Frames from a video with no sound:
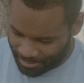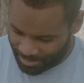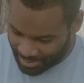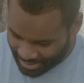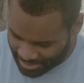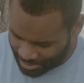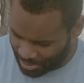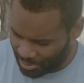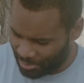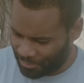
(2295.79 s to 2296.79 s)
Blessed
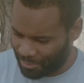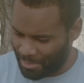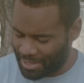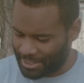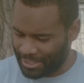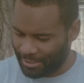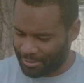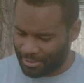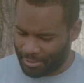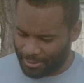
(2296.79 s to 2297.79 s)
are you if you meditate
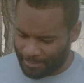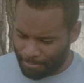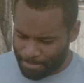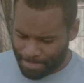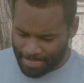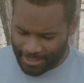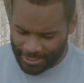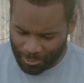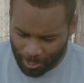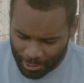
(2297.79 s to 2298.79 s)
on it.
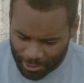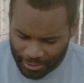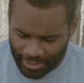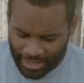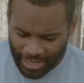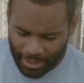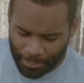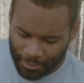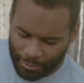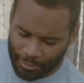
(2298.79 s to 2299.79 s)
His word.
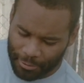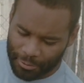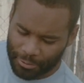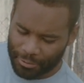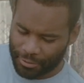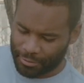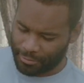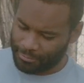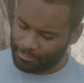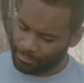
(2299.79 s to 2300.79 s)
Happy are those
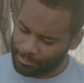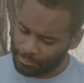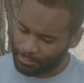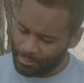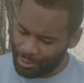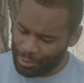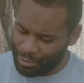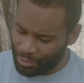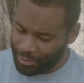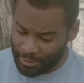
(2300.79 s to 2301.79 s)
who
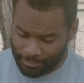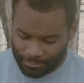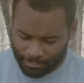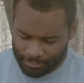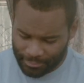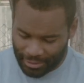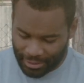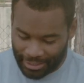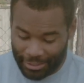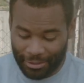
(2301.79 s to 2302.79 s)
do it
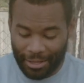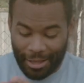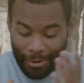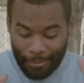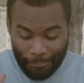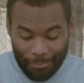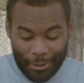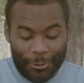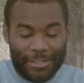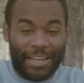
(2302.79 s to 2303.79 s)
and
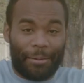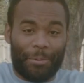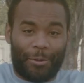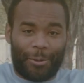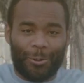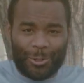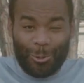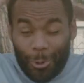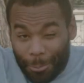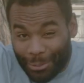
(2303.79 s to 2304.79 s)
most happy are those
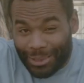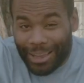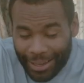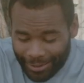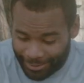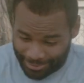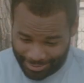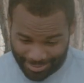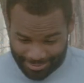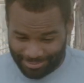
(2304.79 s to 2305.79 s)
who apply
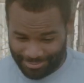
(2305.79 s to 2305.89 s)
it.